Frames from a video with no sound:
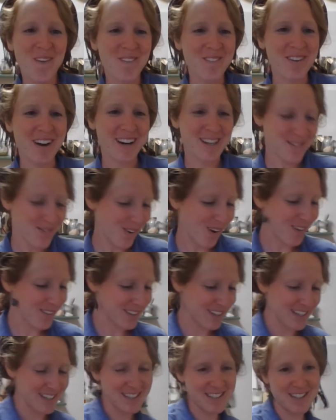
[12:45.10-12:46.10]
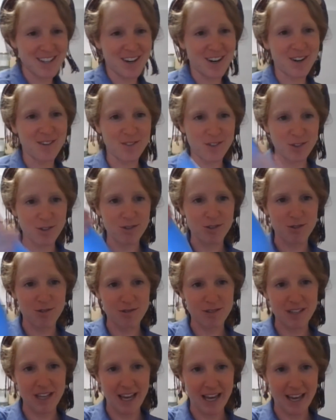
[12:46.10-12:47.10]
But it's probably easier if you
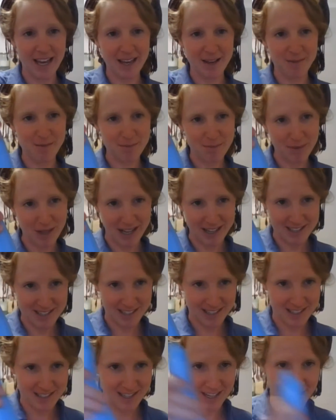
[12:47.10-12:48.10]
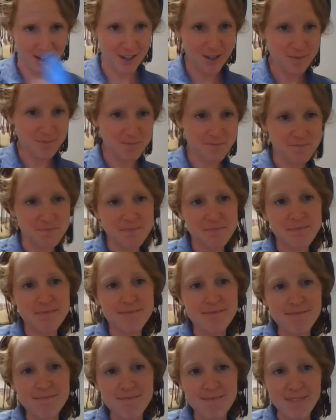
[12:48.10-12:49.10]
use a plastic container.
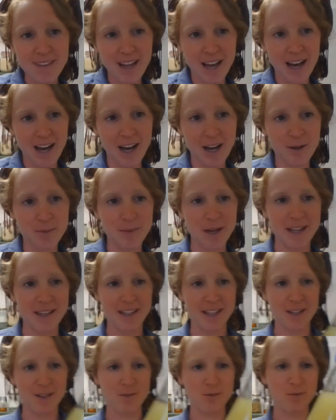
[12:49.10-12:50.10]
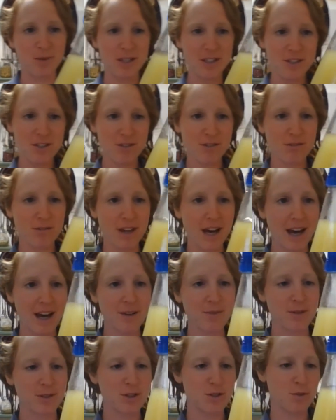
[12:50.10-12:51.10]
And then once you do that,
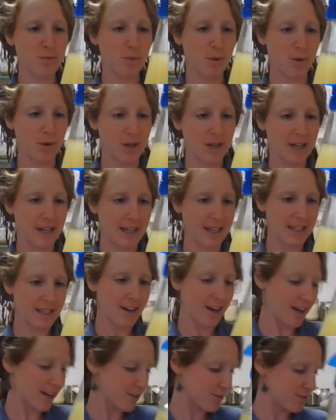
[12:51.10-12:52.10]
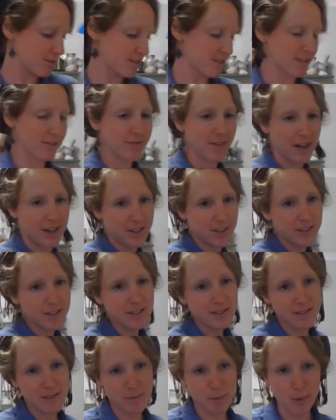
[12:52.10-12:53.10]
once you pour it in, I used a
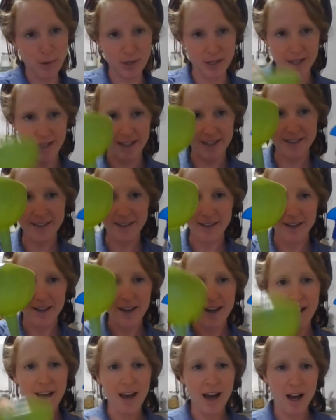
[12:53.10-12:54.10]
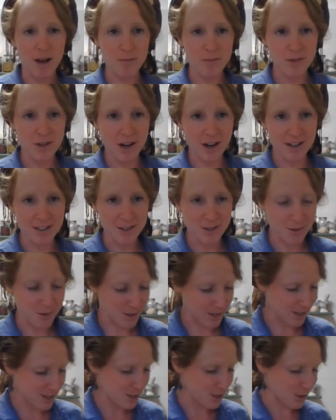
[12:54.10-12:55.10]
funnel to pour it in. I'm not
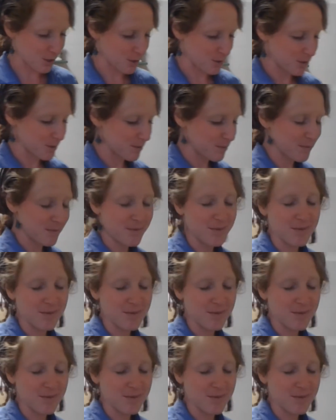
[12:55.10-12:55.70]
going to